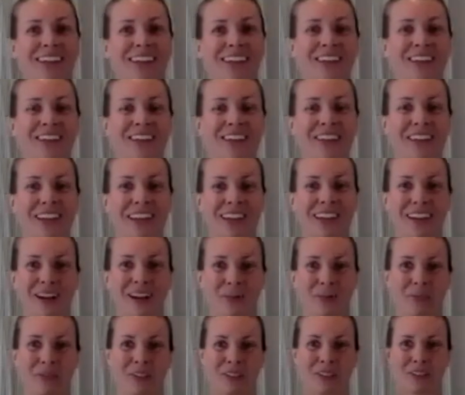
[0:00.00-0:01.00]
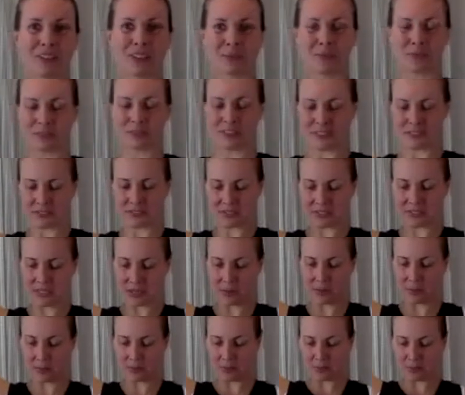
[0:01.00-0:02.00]
Okay, opposite arm lifts
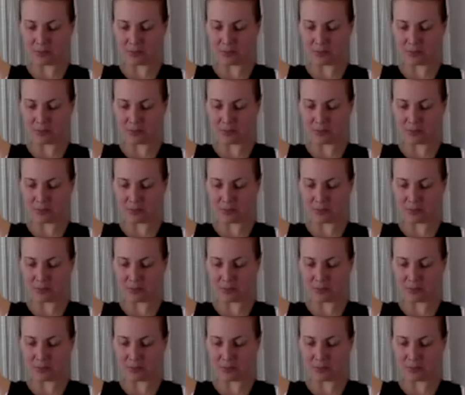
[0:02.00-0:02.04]
up.